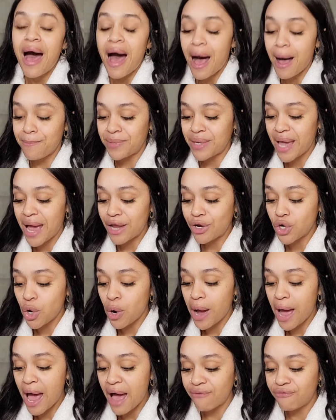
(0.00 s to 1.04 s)
I mean, I
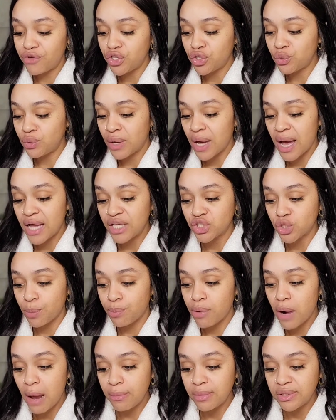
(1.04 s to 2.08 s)
know half of you guys are
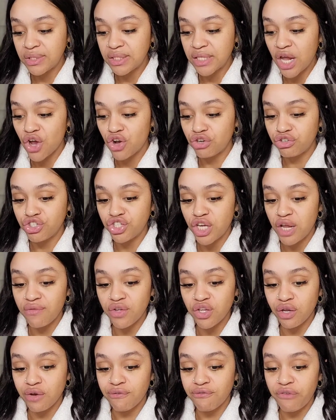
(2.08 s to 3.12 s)
probably scared of
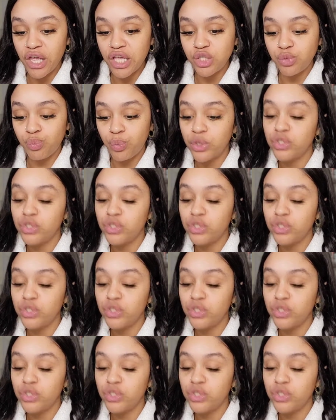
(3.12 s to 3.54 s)
shaving your face,